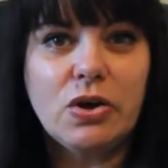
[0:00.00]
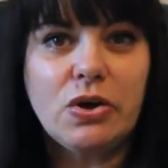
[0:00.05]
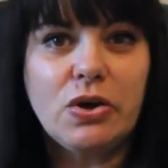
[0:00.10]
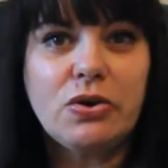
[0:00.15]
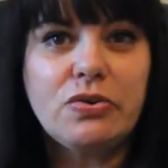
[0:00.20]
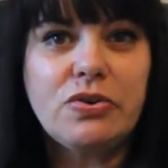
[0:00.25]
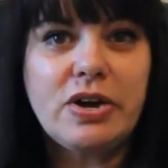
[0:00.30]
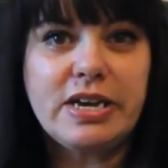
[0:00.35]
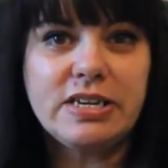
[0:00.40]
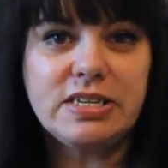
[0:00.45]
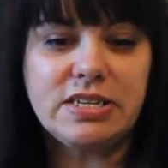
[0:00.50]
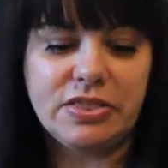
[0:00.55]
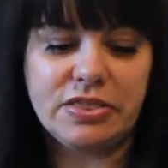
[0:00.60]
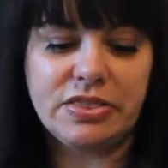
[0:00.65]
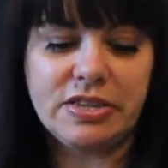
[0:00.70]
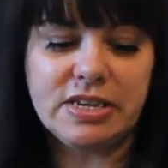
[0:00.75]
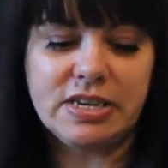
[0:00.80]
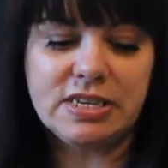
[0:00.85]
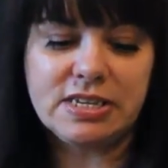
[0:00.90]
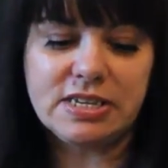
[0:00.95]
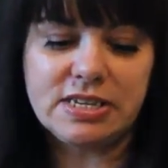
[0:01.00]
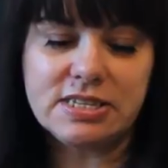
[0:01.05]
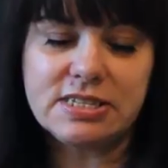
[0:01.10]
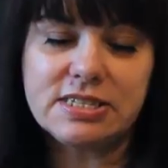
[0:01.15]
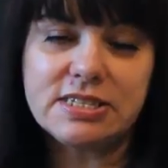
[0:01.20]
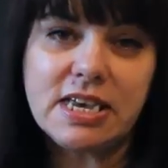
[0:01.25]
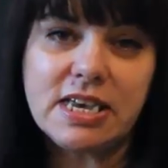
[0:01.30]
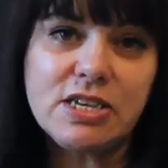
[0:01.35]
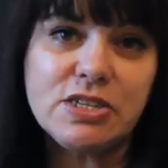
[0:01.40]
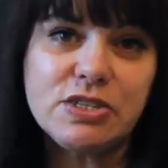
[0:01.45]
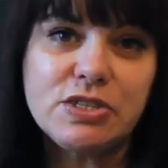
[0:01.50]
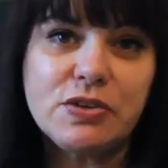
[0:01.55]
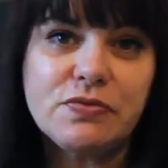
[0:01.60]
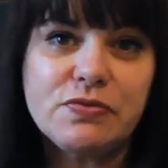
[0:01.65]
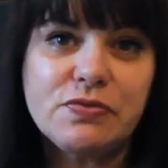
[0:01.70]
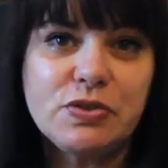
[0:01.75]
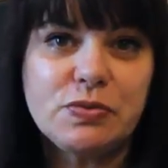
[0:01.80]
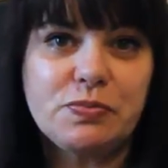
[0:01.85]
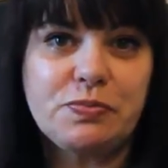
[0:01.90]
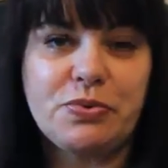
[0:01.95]
Alright, the 6th
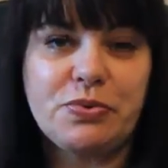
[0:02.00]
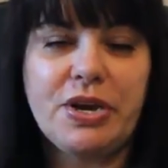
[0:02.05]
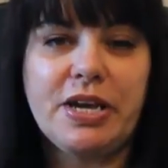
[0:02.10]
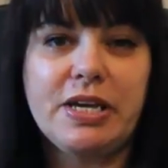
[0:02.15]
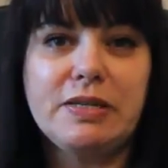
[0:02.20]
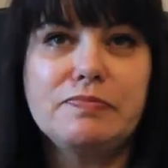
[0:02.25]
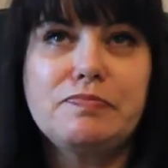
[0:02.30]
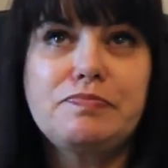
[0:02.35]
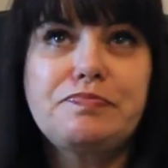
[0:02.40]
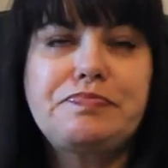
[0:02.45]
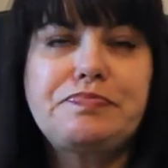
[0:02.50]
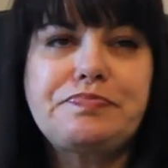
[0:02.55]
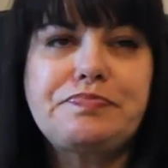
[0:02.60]
of spring